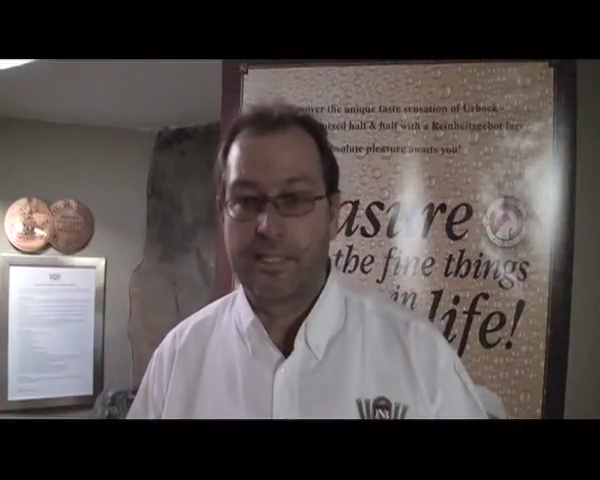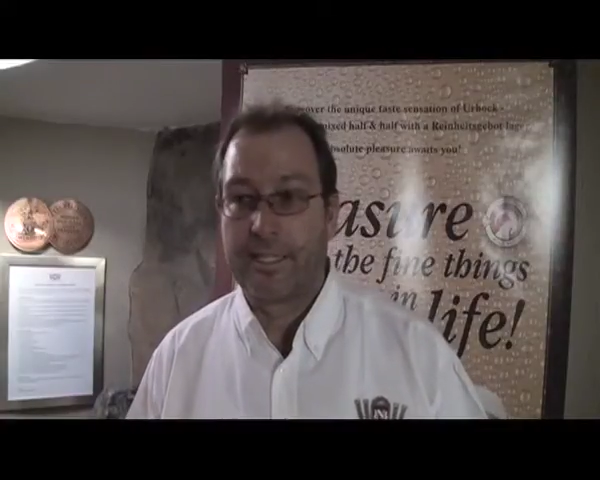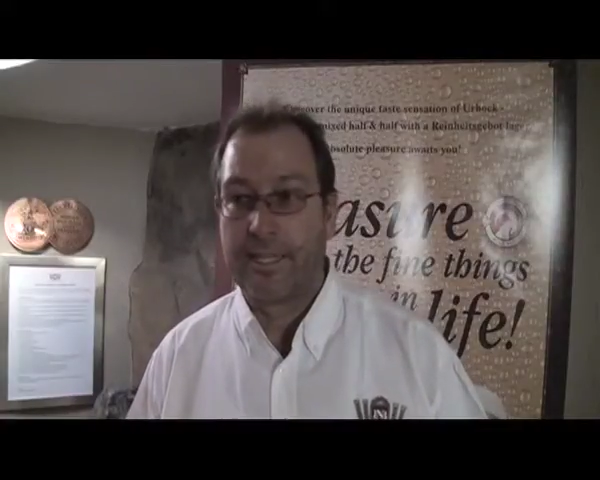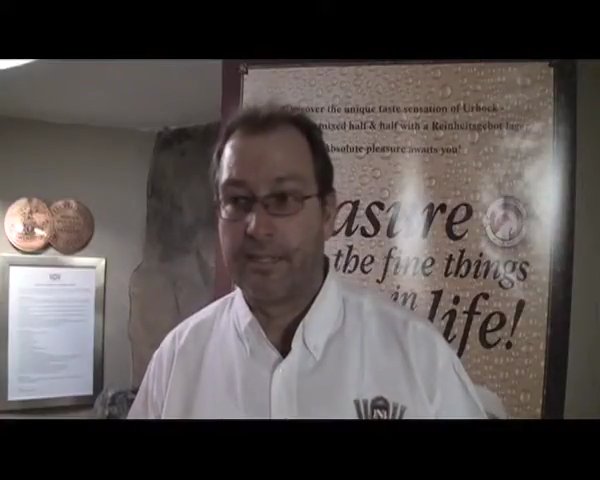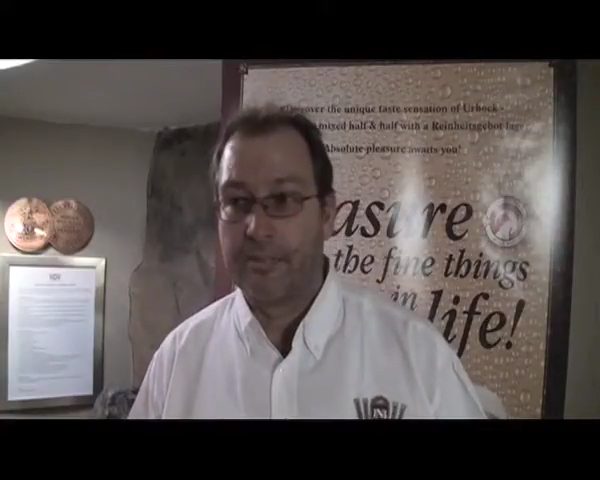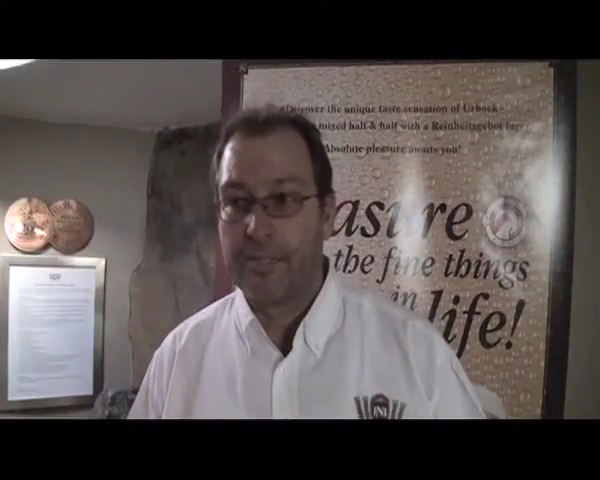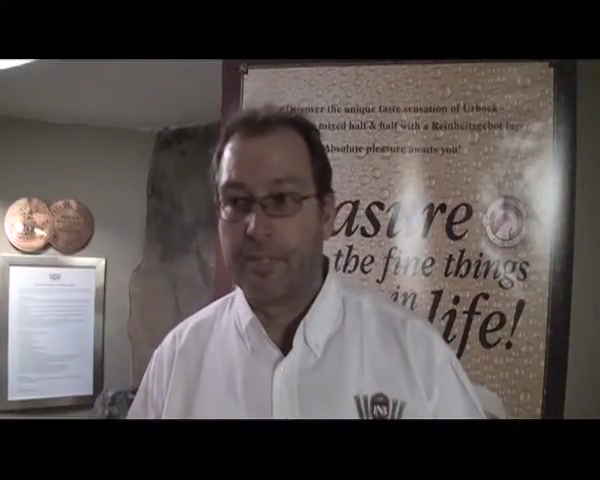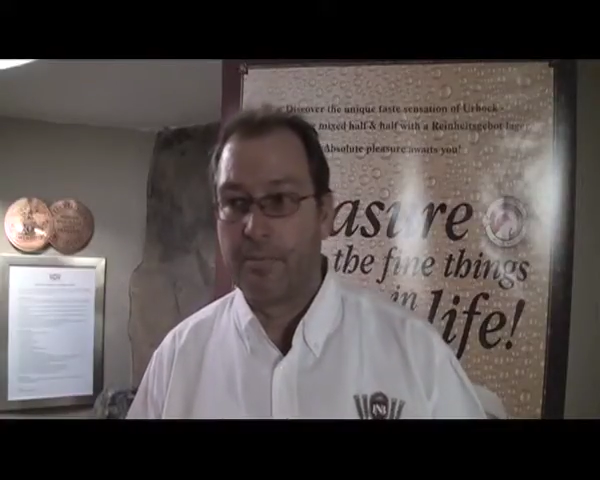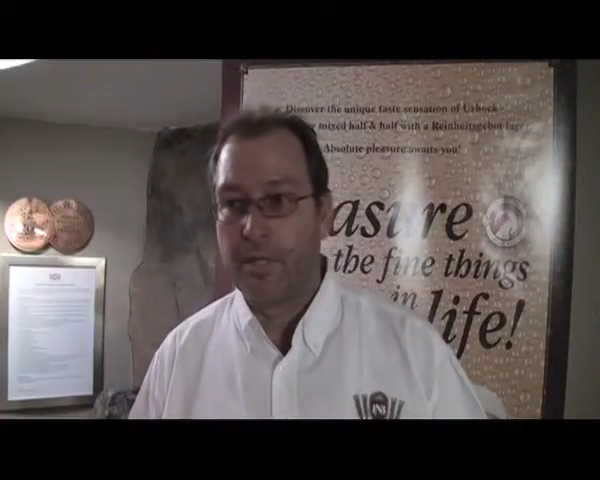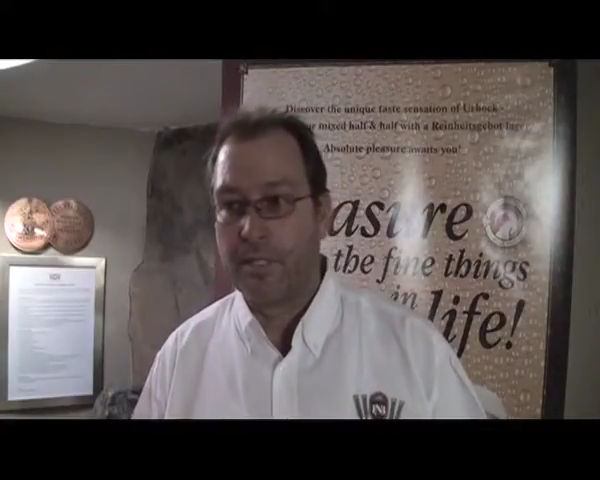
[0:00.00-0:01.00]
it's a
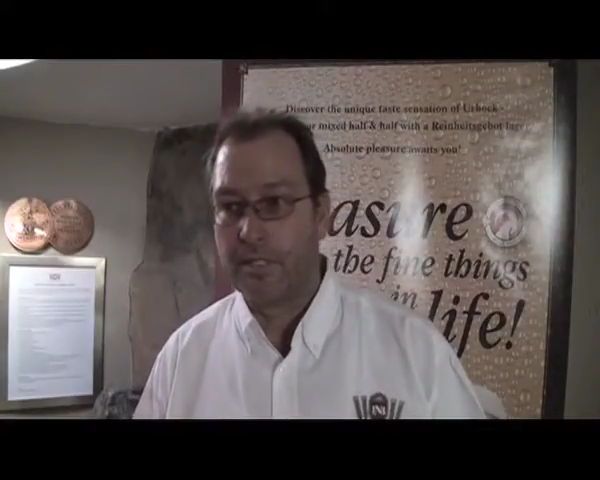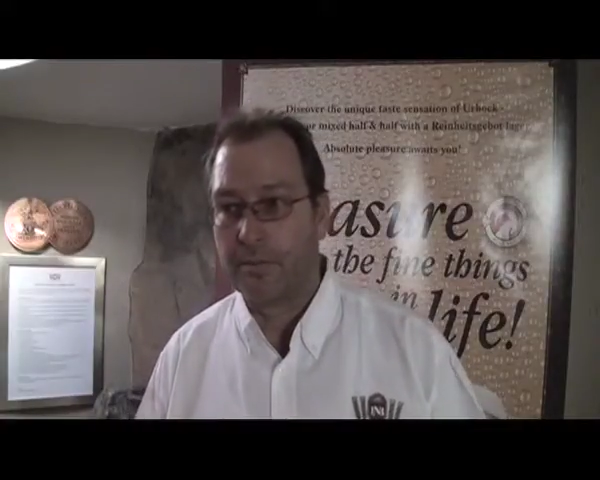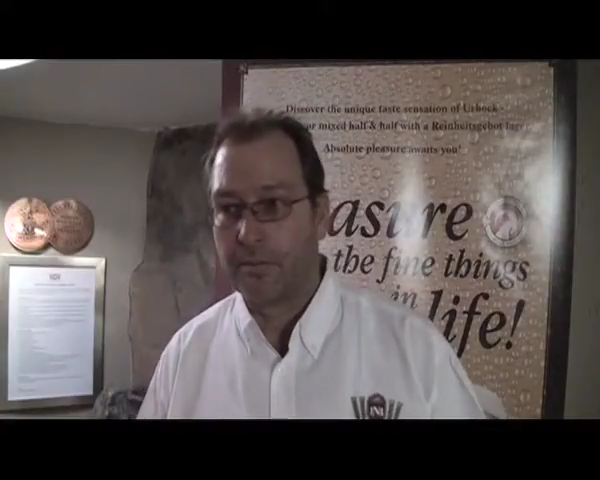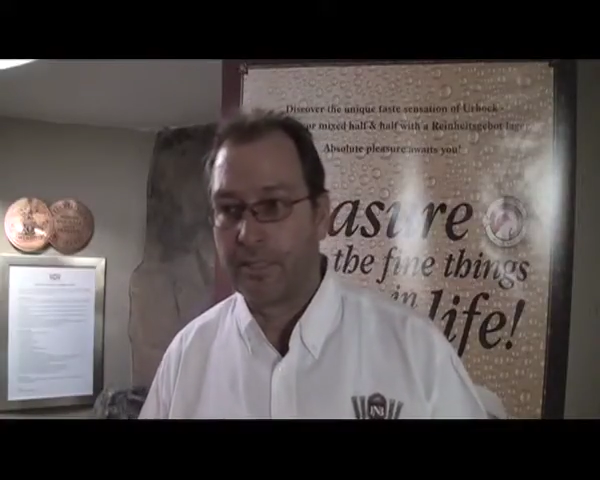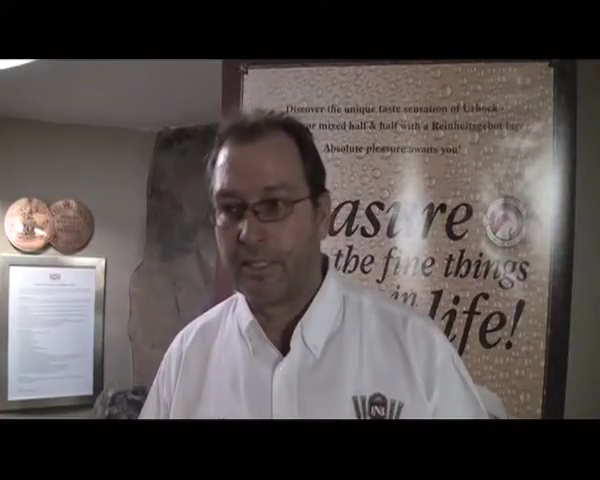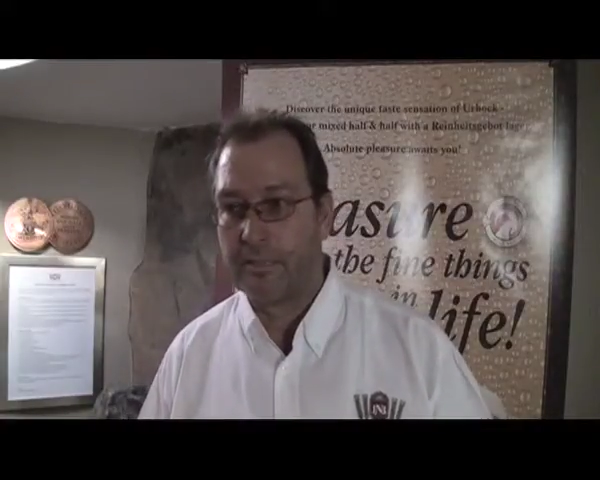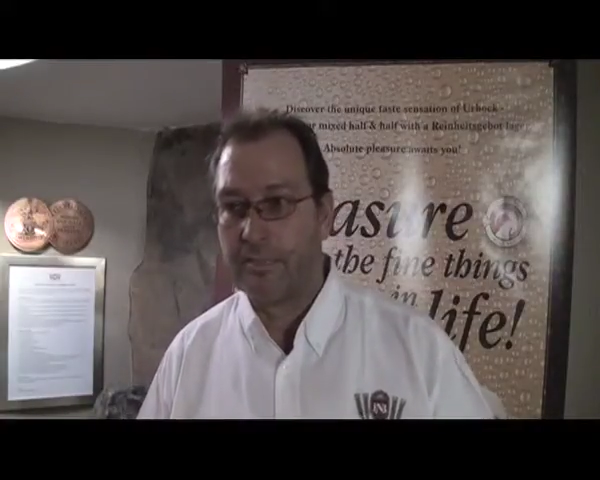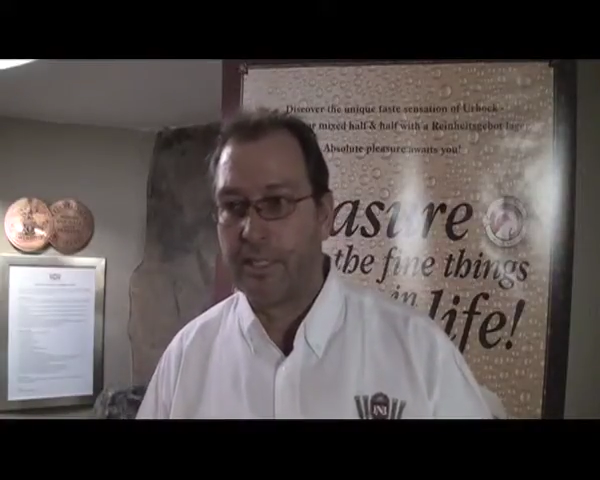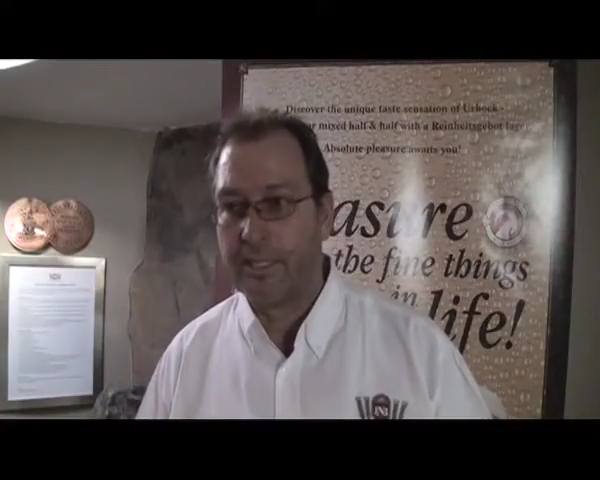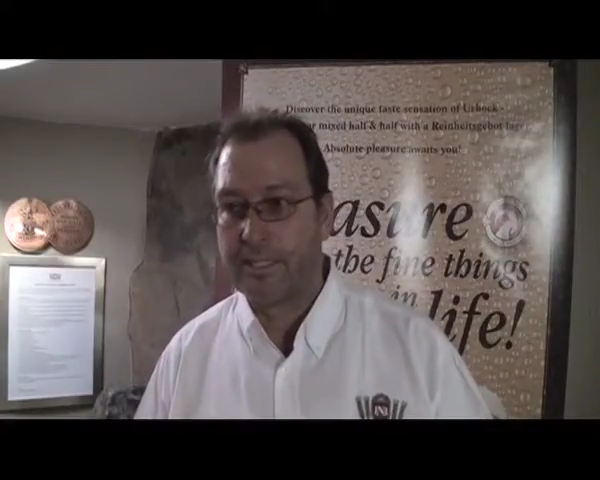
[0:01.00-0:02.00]
caramel malt or
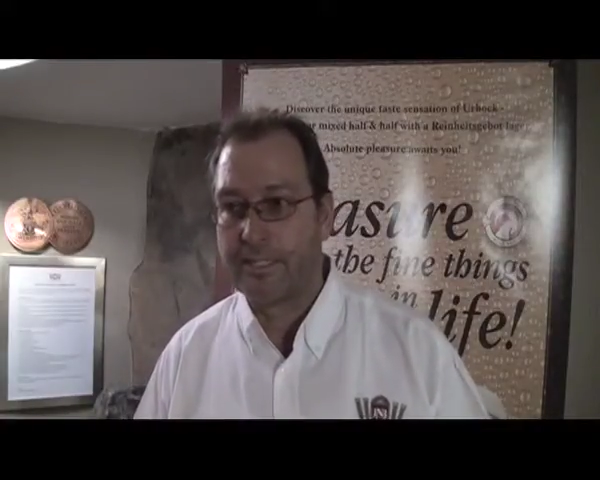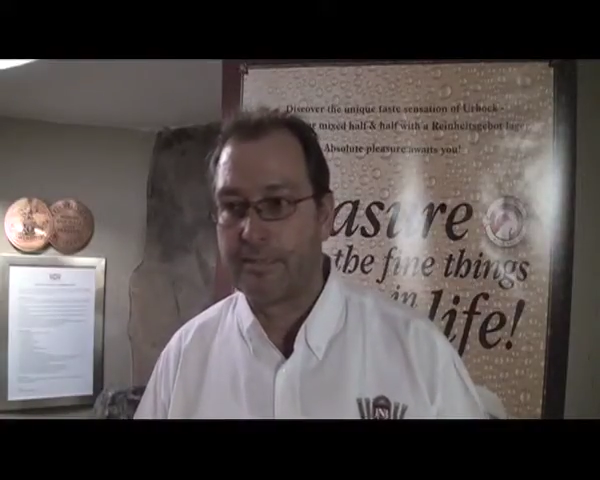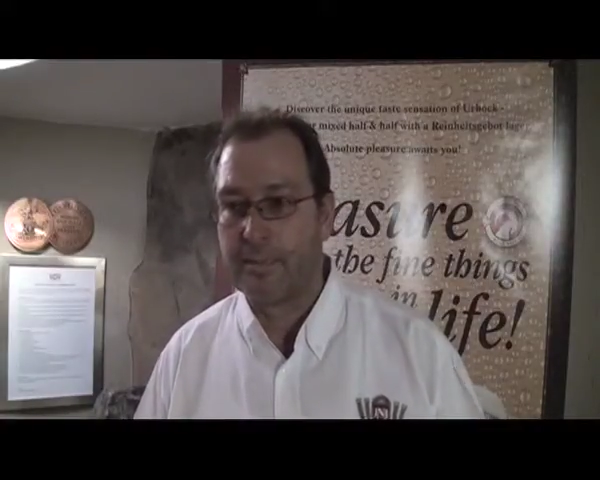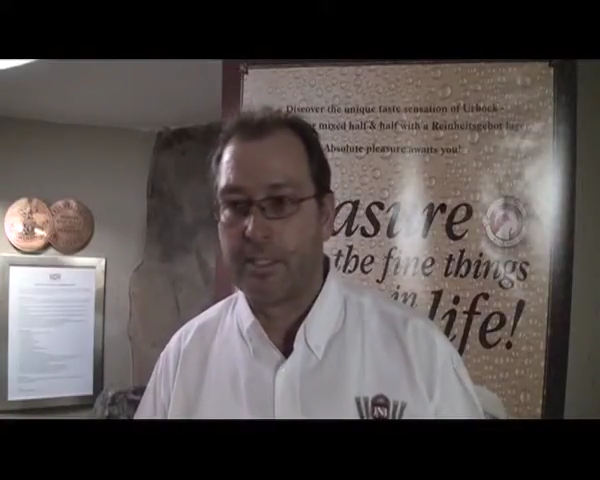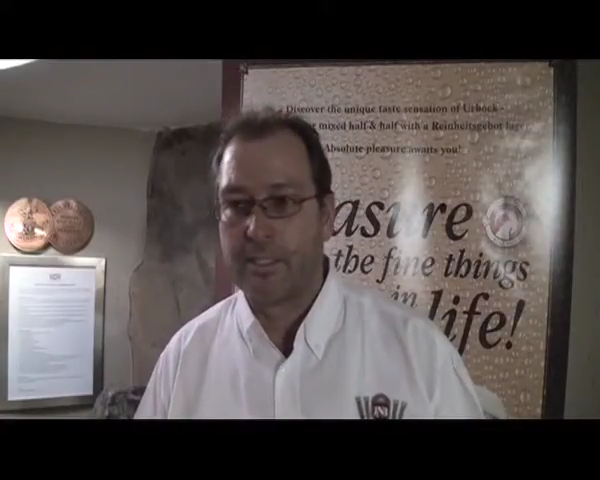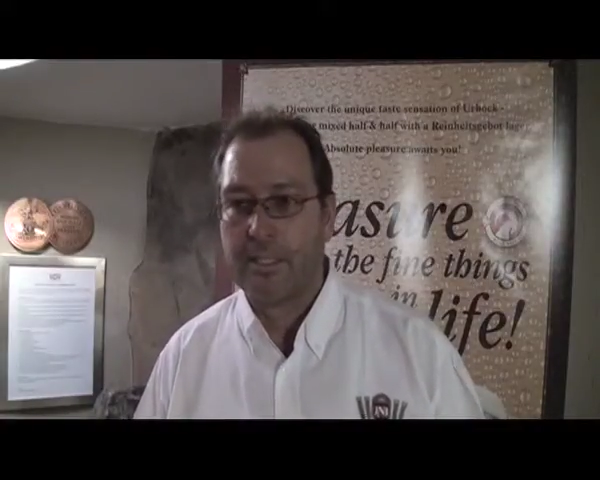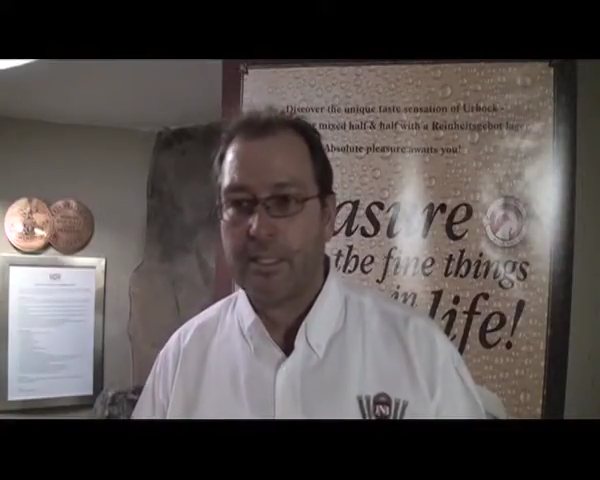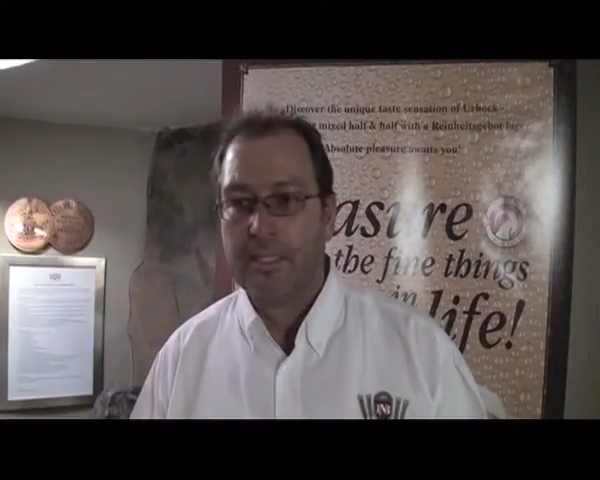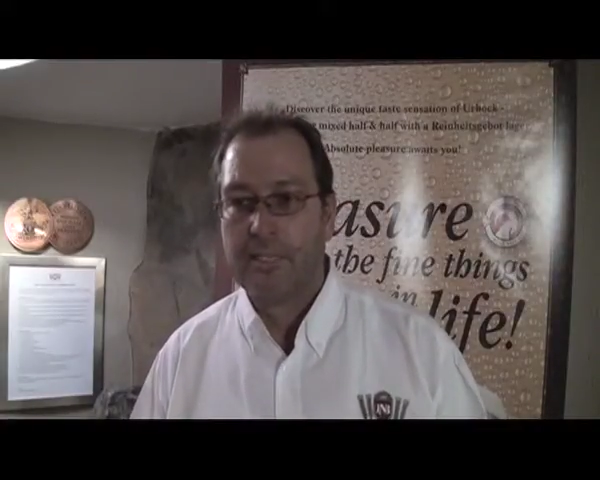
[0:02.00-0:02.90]
caramelized malt.